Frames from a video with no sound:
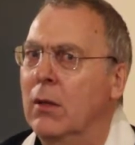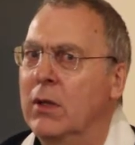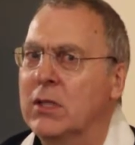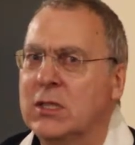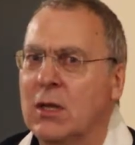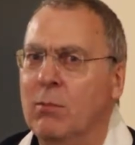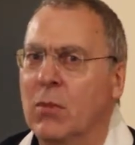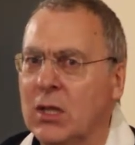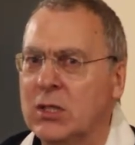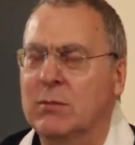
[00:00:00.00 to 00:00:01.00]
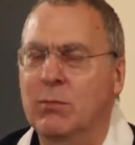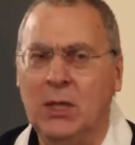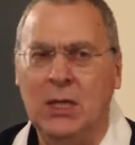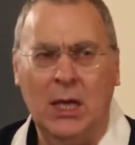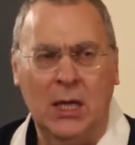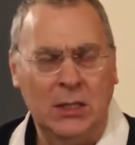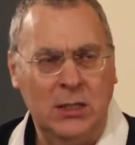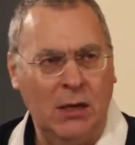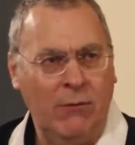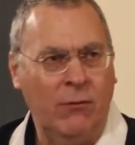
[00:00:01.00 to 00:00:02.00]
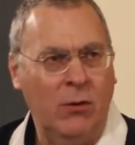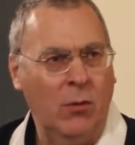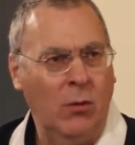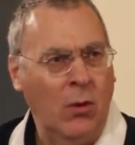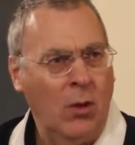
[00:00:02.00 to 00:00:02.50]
There must be a different